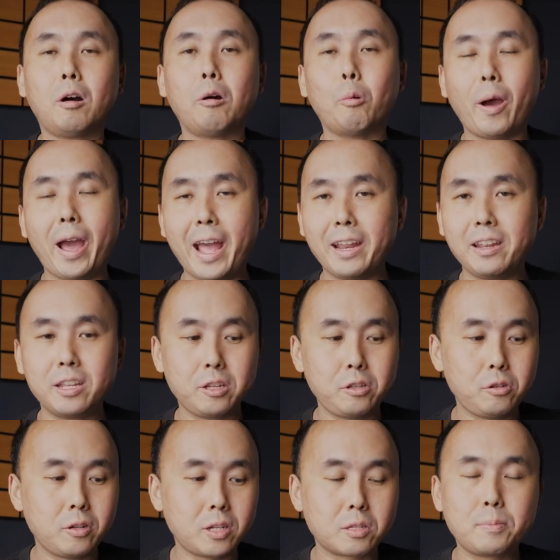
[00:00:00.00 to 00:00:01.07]
Oh, and the
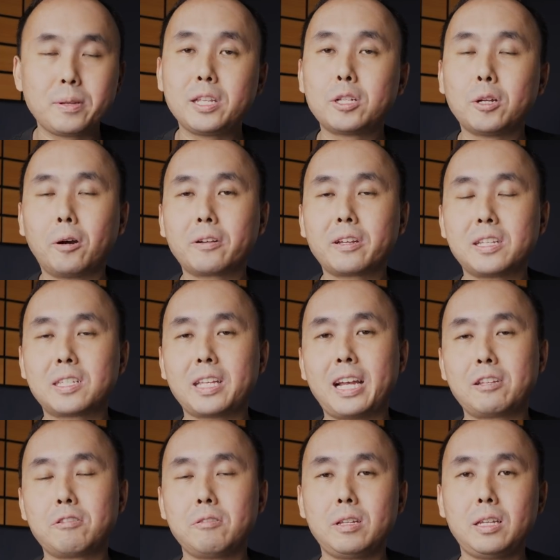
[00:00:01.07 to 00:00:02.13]
USB dock is
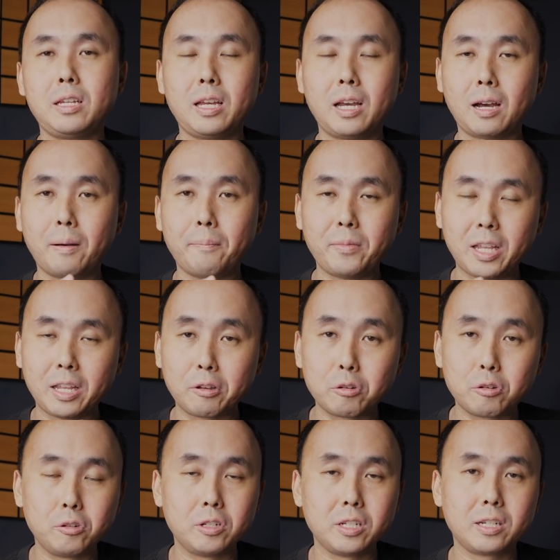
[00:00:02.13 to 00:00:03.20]
actually um,
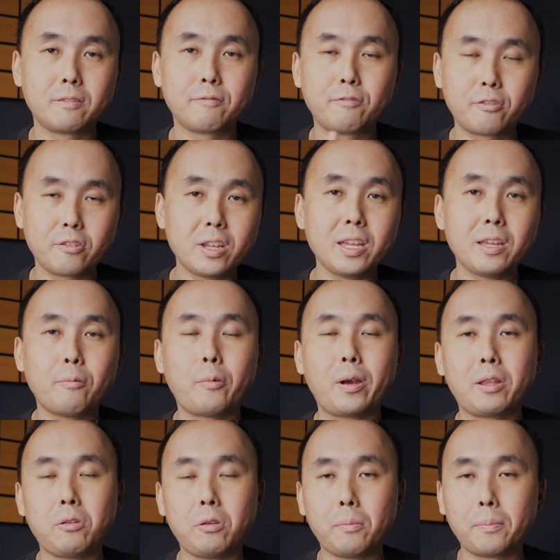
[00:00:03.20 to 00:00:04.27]
included free
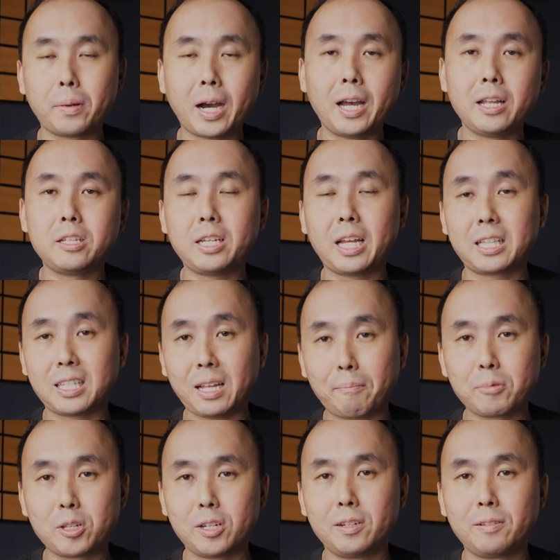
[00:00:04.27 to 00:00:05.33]
when you buy the
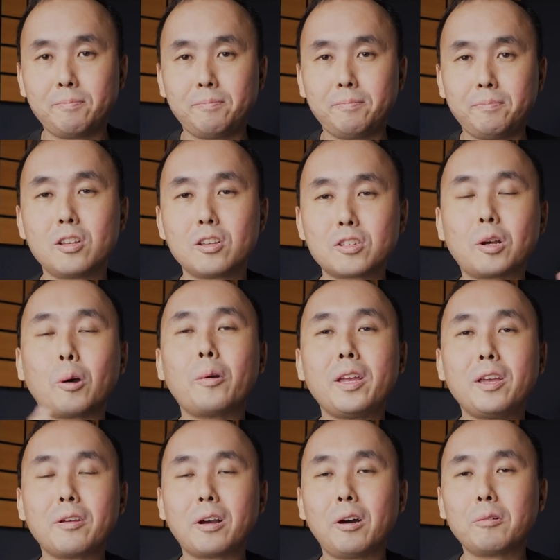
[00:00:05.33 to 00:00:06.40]
adapter. So
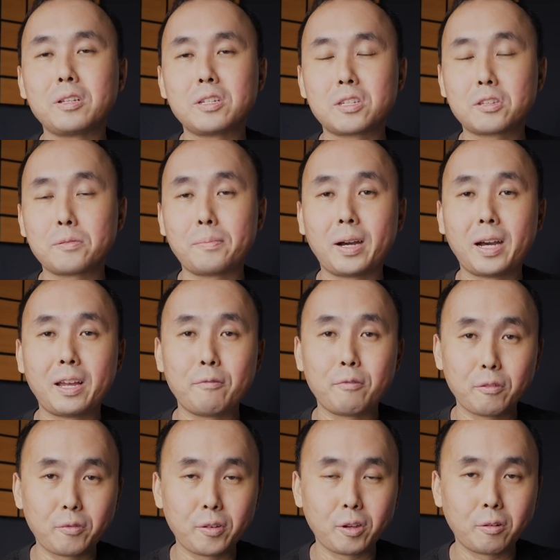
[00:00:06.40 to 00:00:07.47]
here you go, this is my
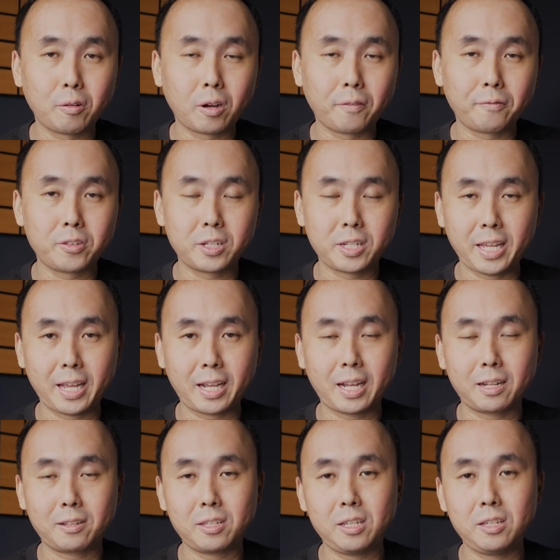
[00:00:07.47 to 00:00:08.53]
review of the
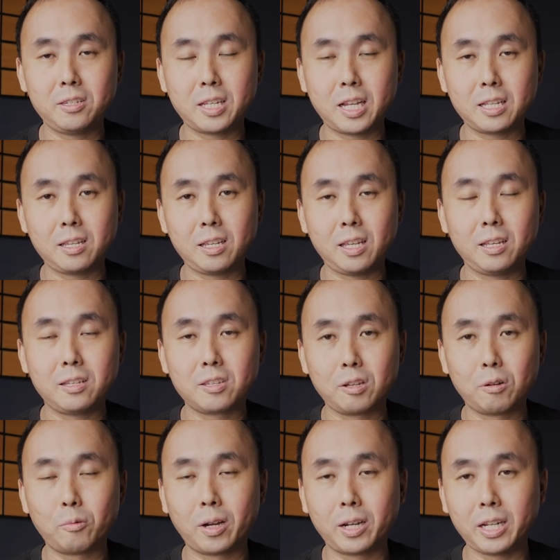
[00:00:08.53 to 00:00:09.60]
TechArt
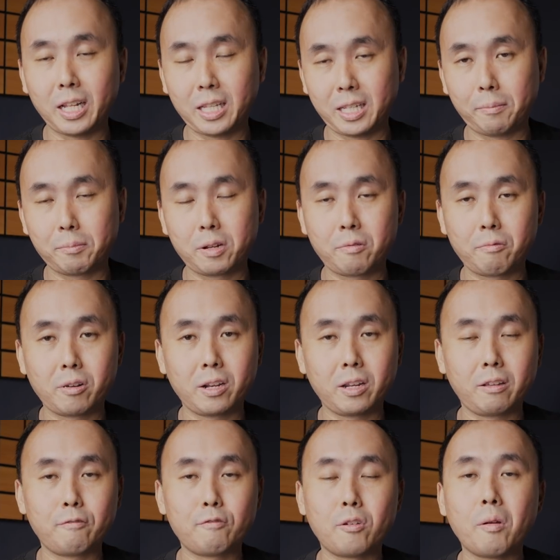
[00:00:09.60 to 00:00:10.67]
TZE01 adapter
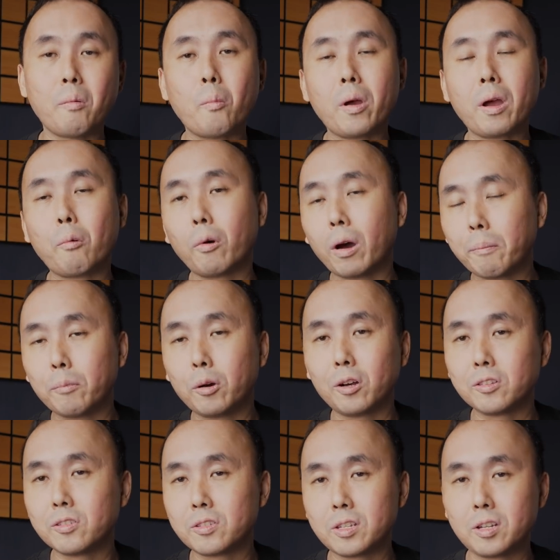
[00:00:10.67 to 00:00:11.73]
running firmware
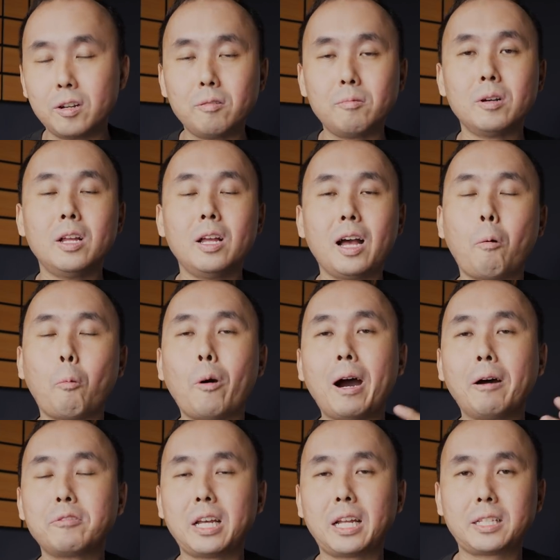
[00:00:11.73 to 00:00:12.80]
1.0.
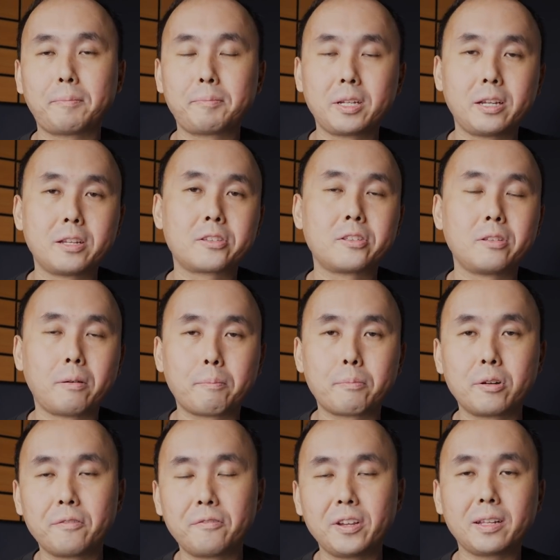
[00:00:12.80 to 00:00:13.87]
While the adapter is not
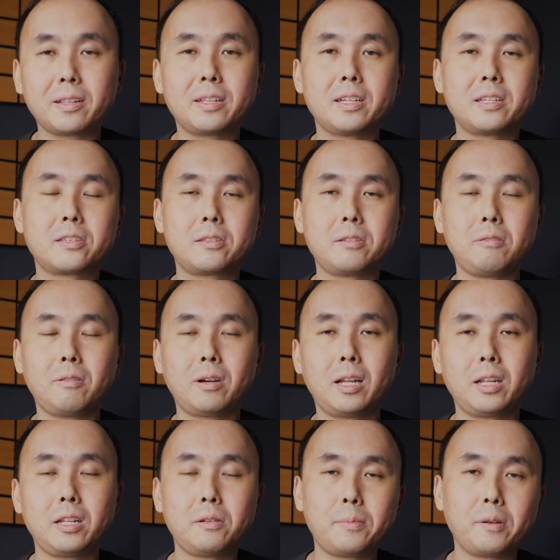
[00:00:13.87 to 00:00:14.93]
perfect, there's still
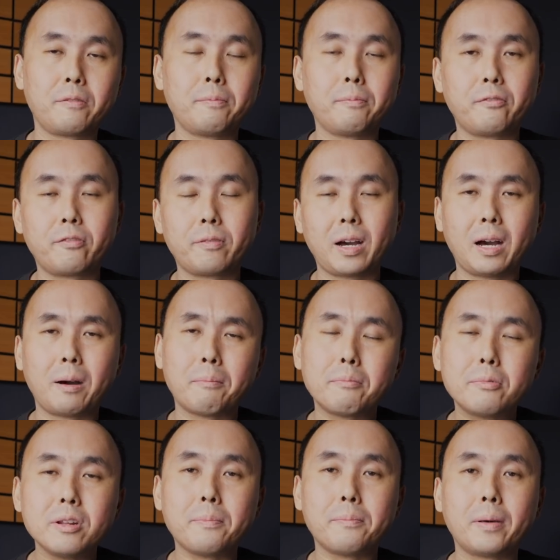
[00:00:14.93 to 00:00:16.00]
a little bit of um,
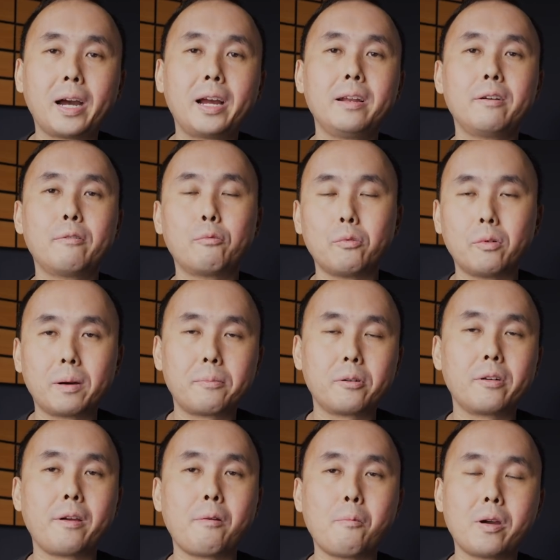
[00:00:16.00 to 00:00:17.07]
pretty minor
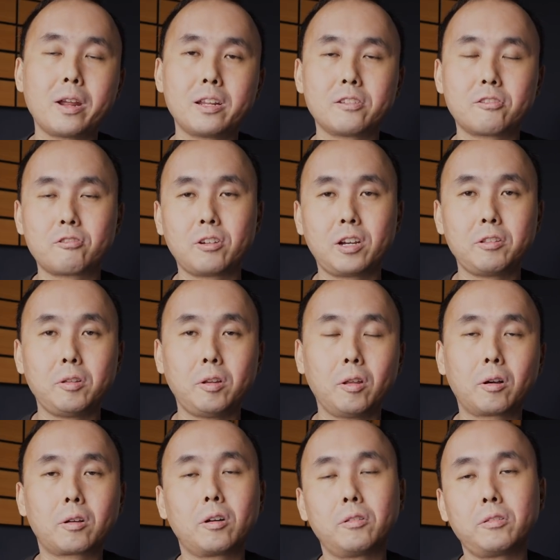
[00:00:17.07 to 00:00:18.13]
wobbling when it's trying to
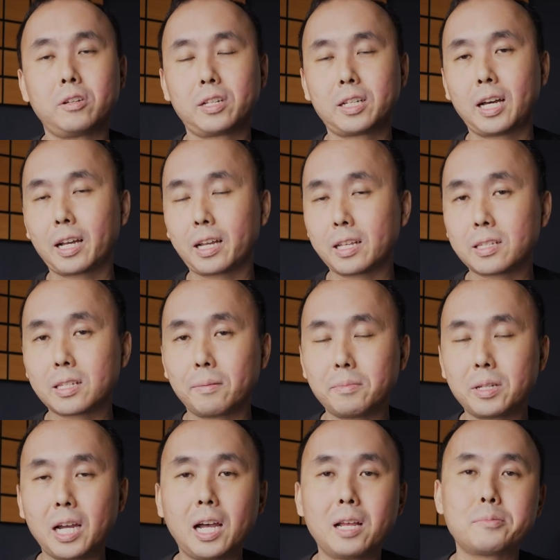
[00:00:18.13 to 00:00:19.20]
lock onto the target
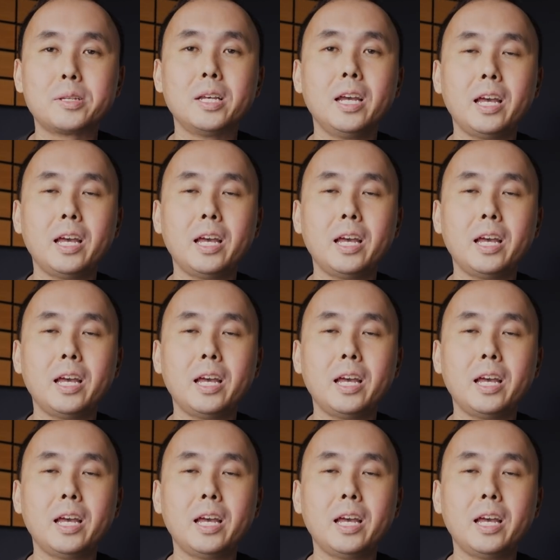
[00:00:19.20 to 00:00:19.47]
sometimes.